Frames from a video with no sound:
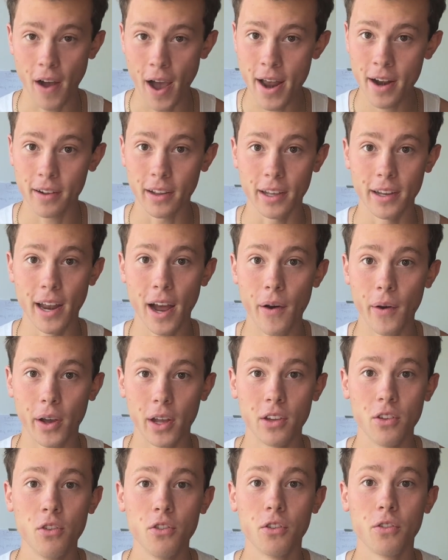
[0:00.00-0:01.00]
Finally, now
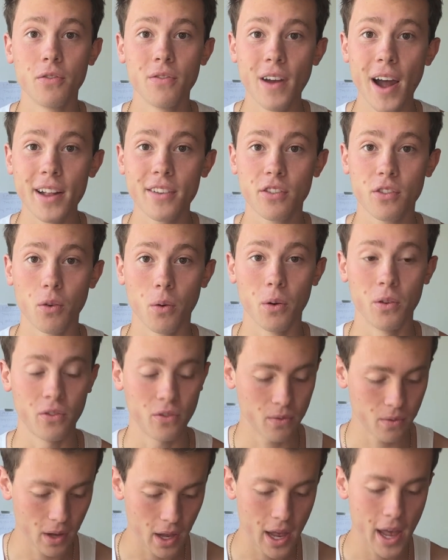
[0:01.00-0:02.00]
it can use your fat
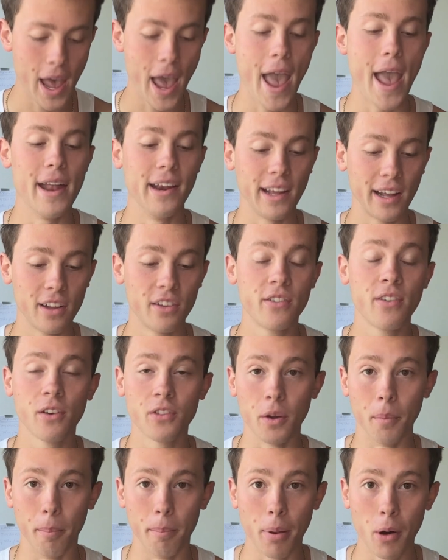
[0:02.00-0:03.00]
stores, and it can
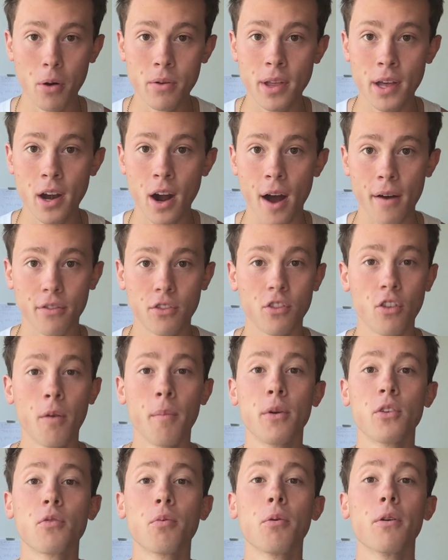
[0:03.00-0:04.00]
start to burn that off so
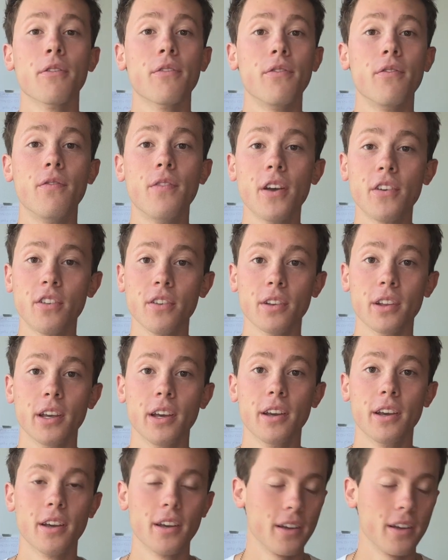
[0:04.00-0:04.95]
much more efficiently.